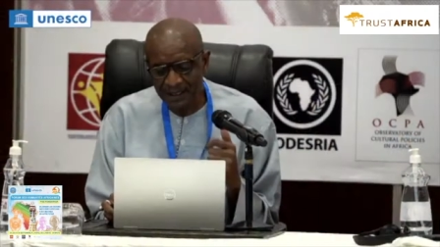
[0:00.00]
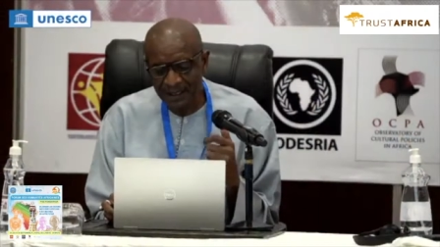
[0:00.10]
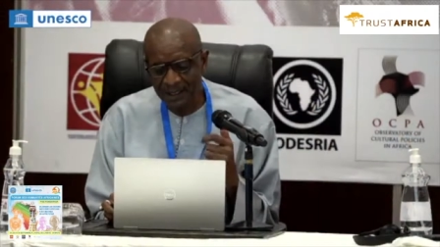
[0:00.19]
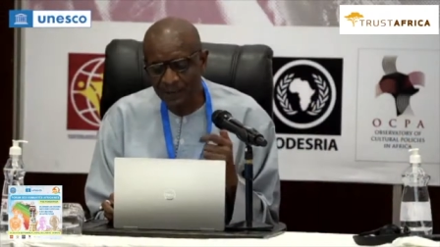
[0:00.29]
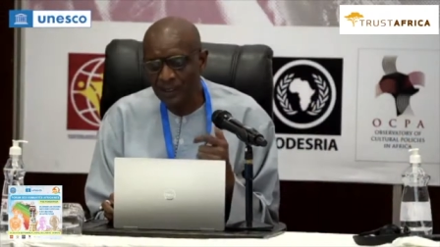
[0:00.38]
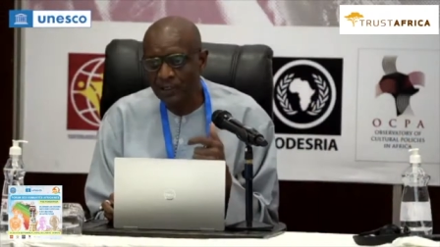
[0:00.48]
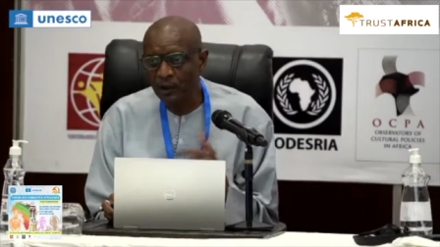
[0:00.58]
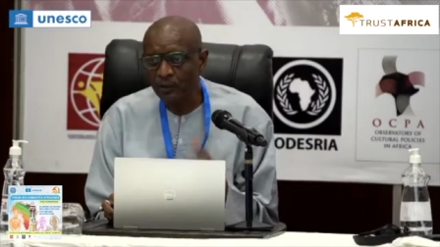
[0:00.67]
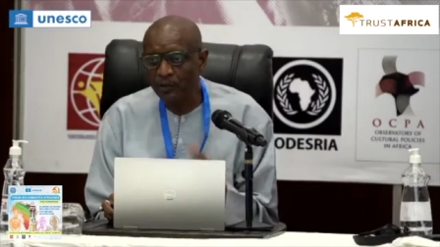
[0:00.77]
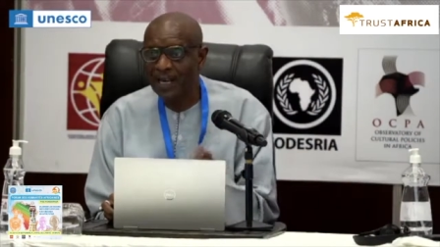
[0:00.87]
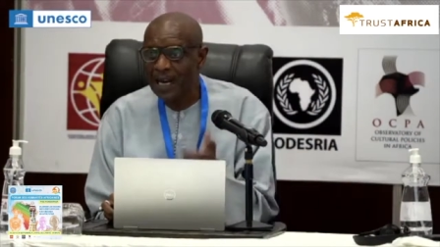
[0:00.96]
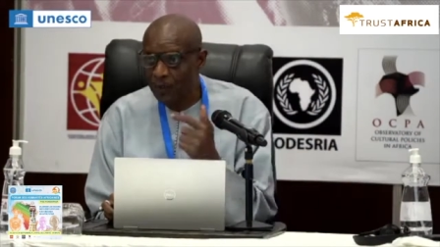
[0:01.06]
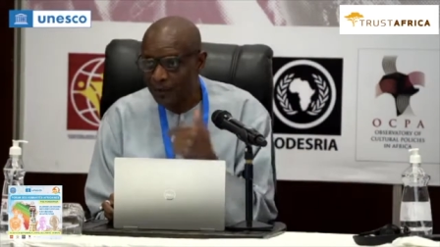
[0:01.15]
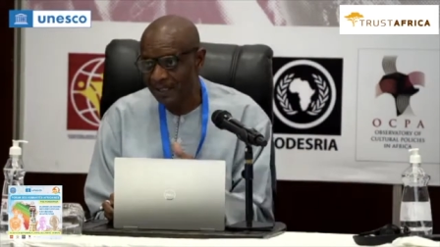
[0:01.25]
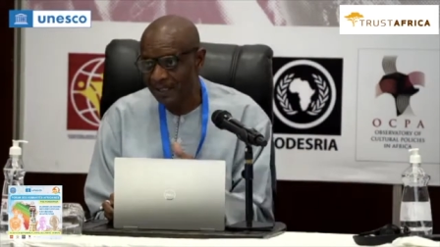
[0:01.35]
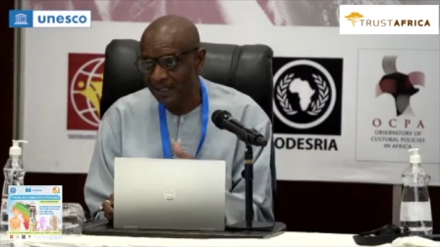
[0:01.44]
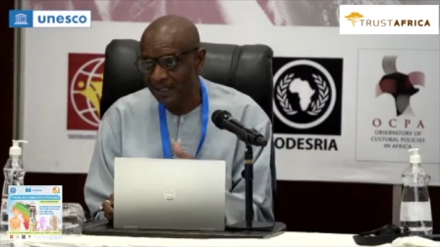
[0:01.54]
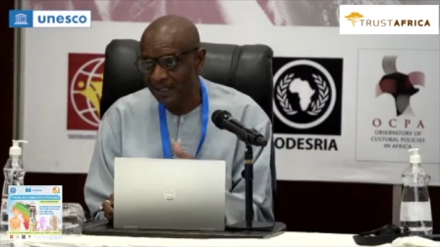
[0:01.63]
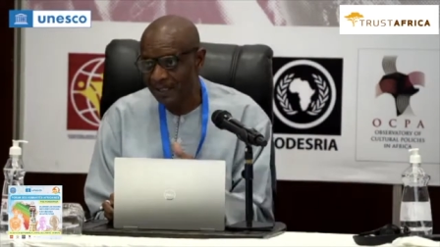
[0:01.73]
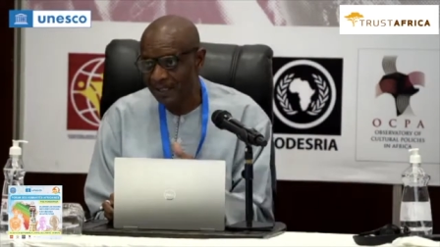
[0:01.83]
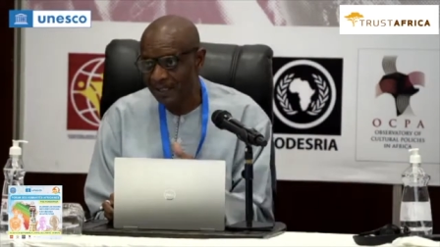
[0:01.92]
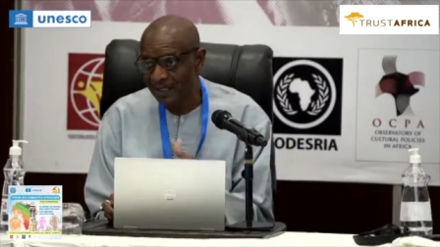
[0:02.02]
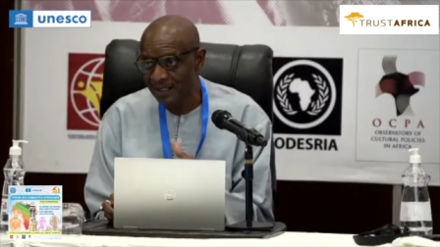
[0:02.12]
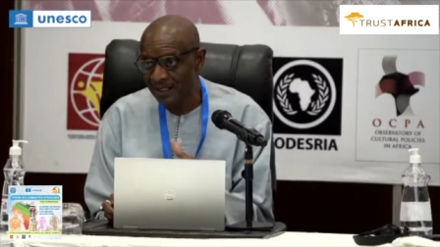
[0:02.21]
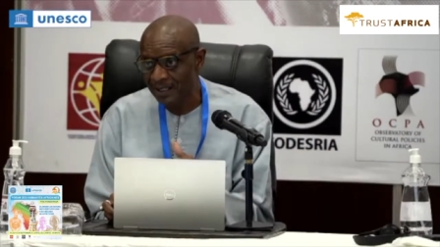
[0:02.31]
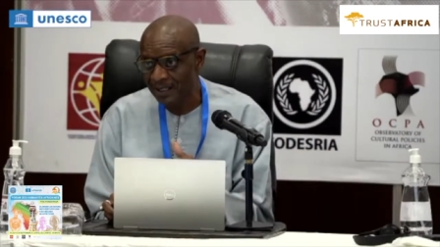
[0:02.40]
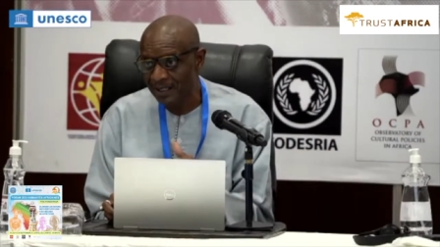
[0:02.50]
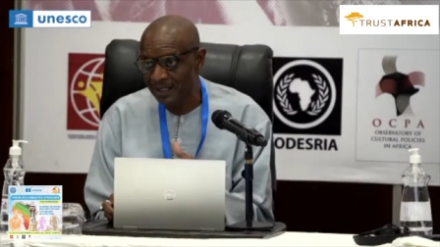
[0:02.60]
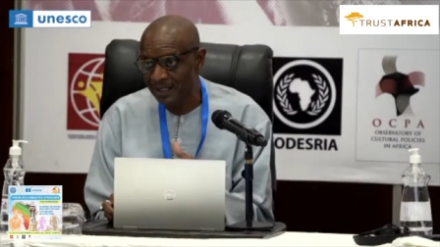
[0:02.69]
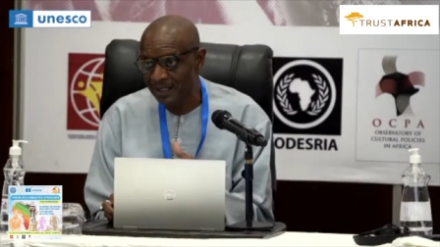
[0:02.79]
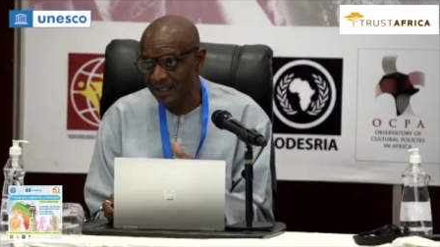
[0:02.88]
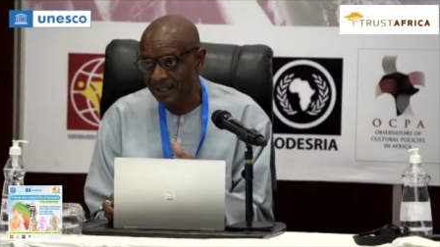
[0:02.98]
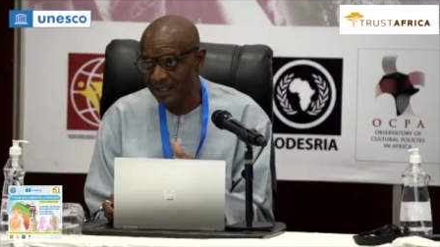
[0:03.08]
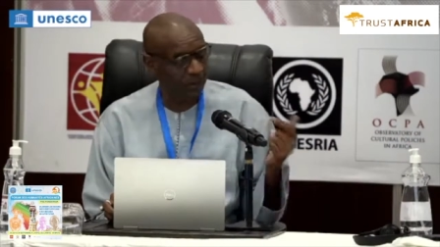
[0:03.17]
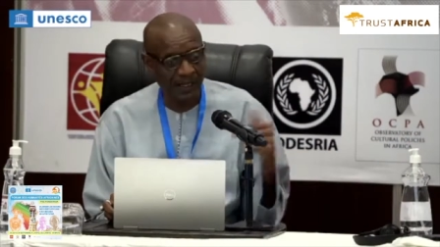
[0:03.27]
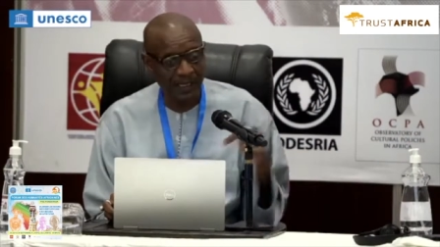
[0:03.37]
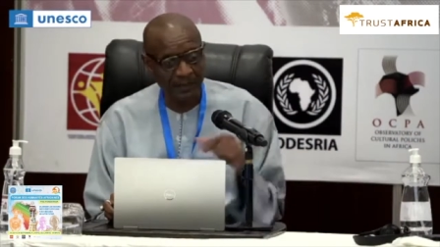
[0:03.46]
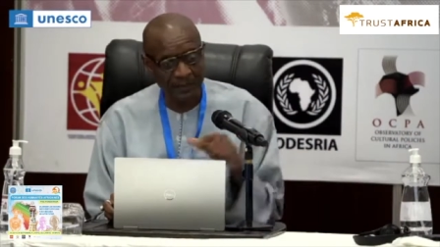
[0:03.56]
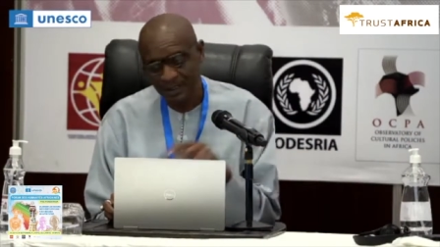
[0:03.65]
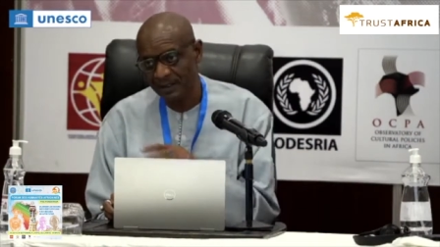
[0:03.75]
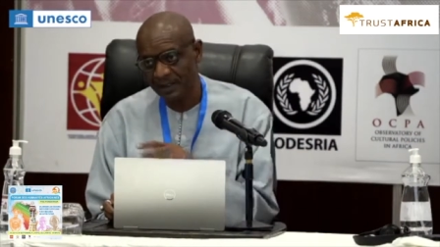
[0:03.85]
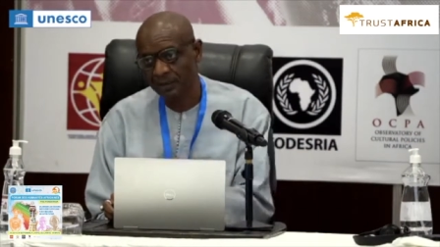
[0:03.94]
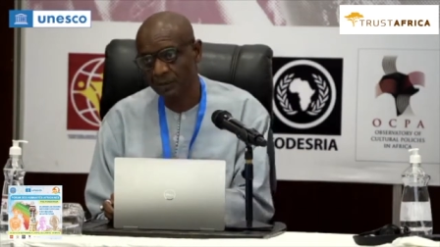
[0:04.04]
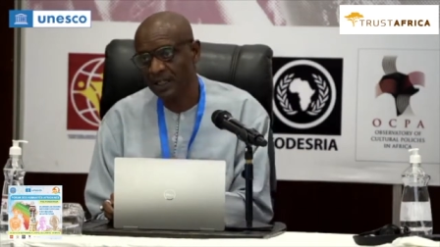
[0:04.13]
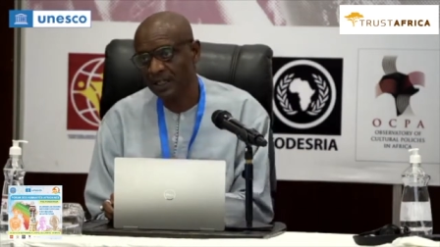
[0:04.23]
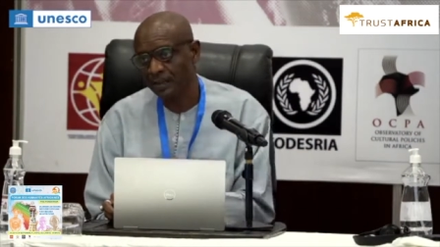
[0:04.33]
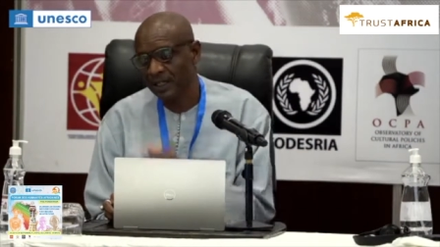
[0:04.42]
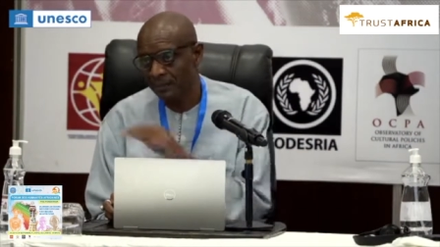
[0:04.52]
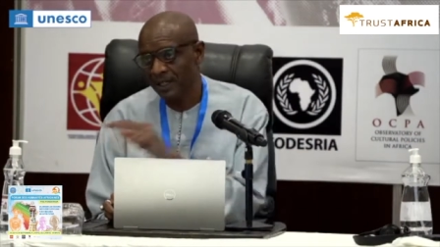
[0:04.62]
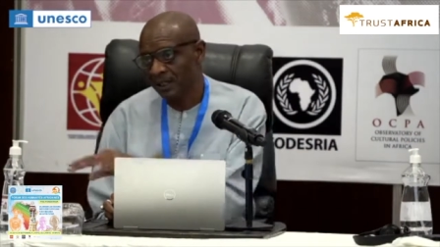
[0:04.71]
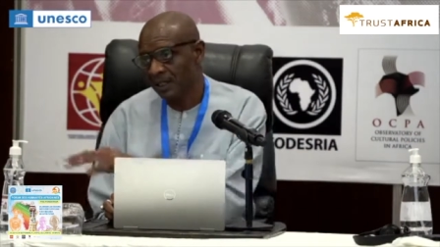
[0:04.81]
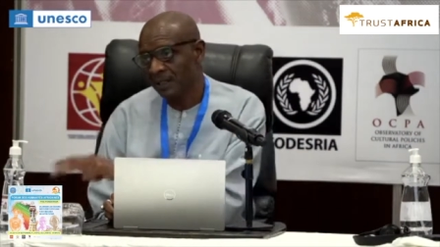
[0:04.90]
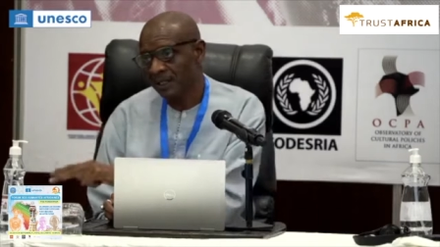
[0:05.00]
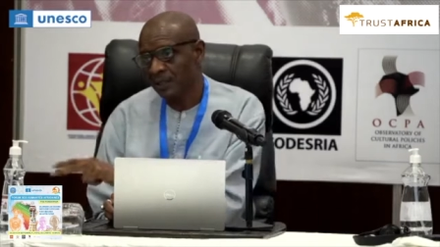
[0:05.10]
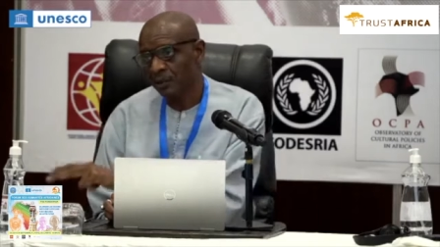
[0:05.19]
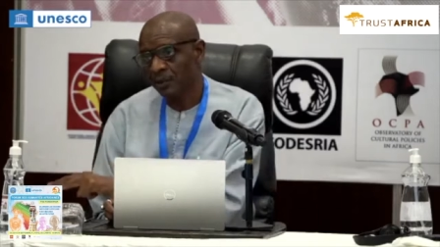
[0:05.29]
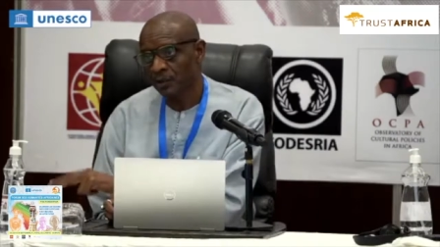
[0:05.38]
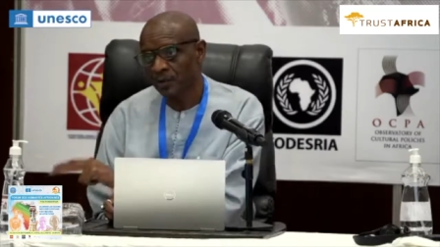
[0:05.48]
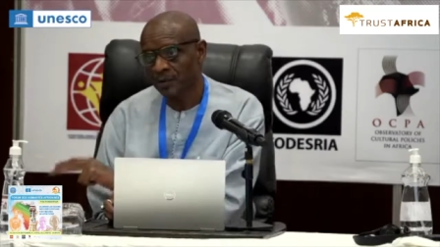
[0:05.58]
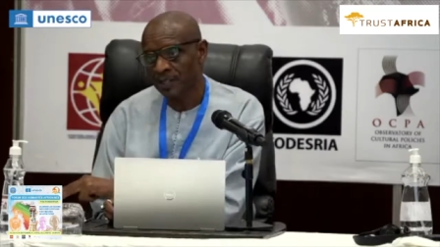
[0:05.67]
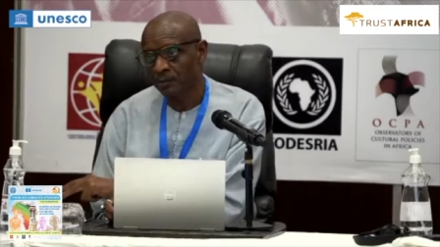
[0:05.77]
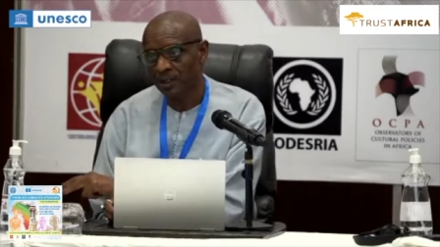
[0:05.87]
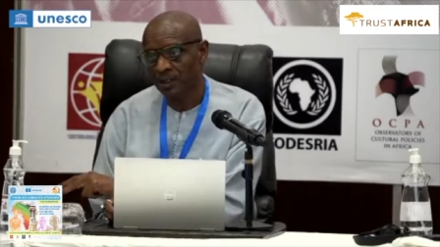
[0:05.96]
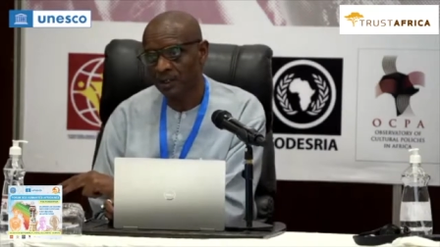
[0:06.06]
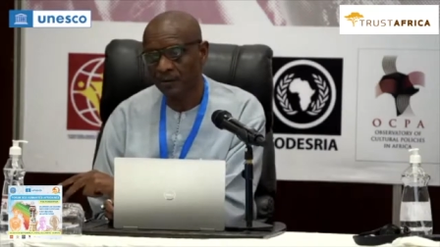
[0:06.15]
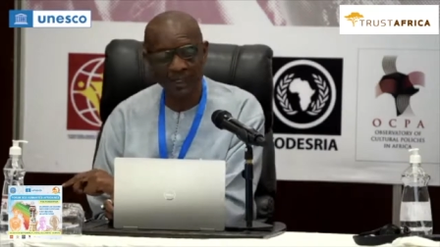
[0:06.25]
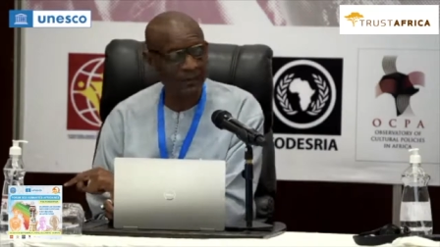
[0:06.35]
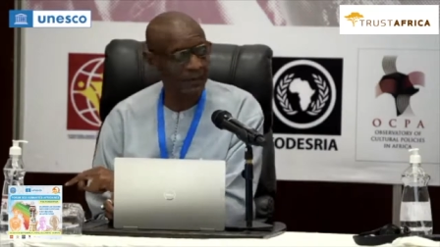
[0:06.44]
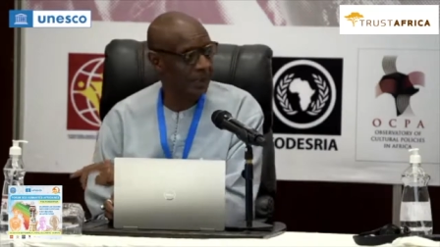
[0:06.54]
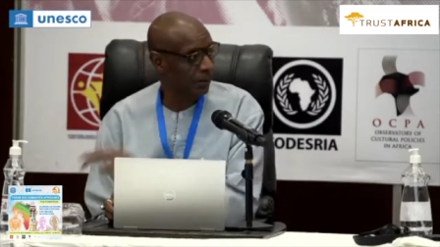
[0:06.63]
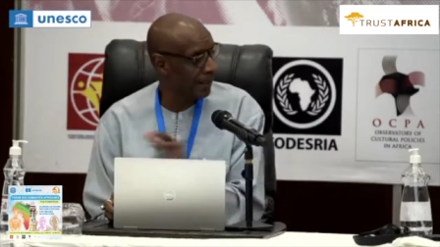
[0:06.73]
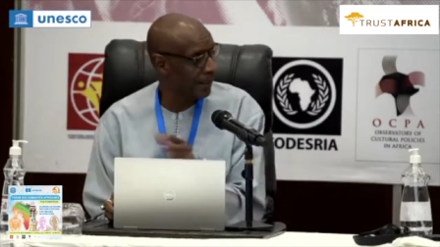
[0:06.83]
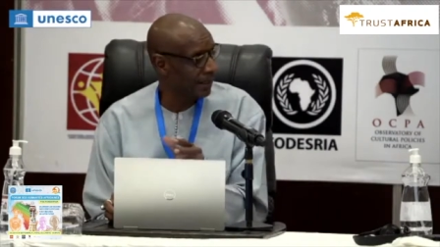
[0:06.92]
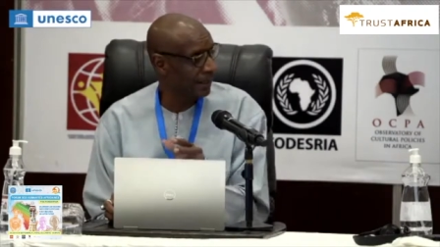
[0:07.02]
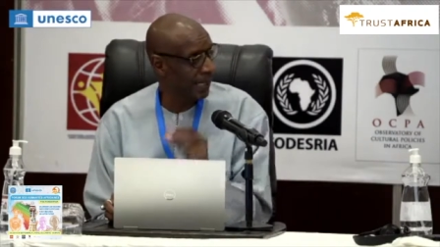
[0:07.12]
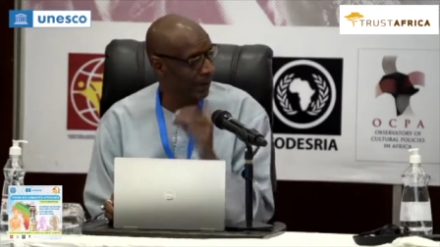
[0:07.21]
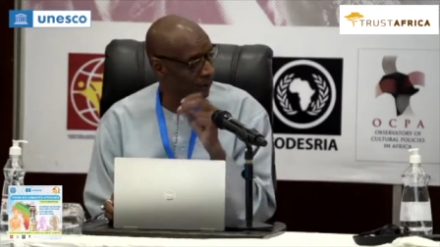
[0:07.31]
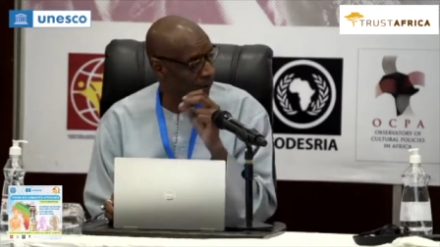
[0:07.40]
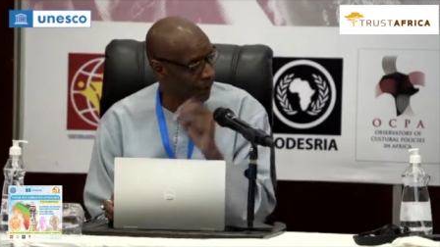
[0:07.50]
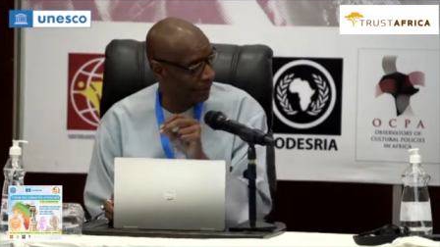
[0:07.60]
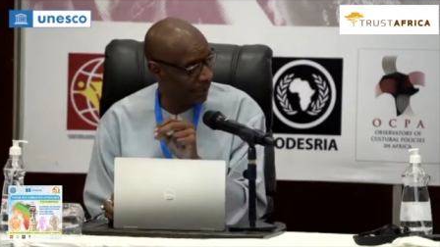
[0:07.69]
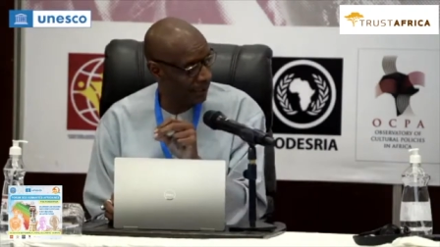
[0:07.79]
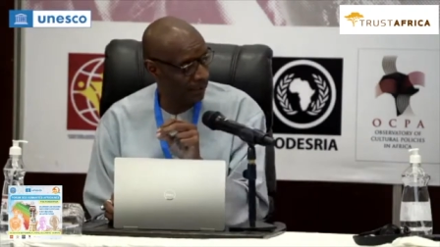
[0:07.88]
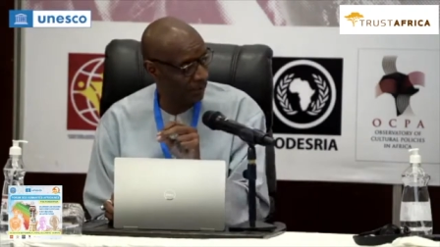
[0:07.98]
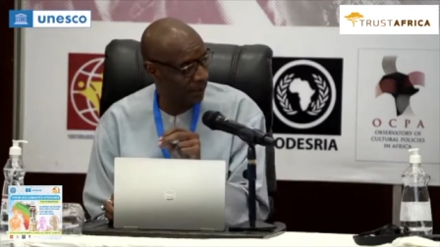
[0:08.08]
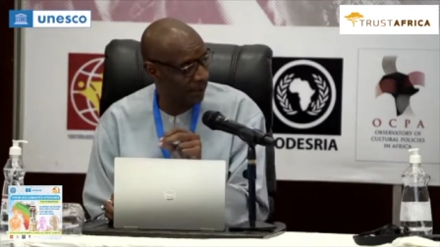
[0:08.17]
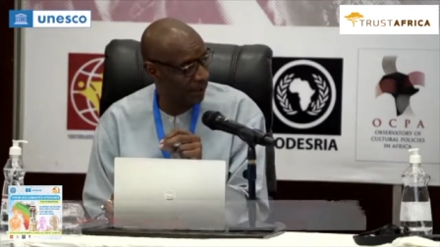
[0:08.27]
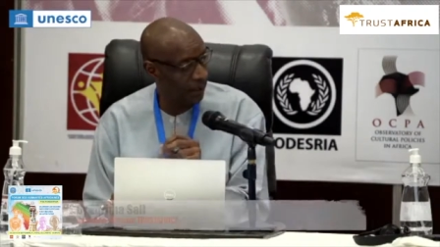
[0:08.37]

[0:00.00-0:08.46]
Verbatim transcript: when it comes to languages, I, I, there, it was very emphasized this morning. I mean, Amina Traore's point was very important. Even in politics, the language you speak is important.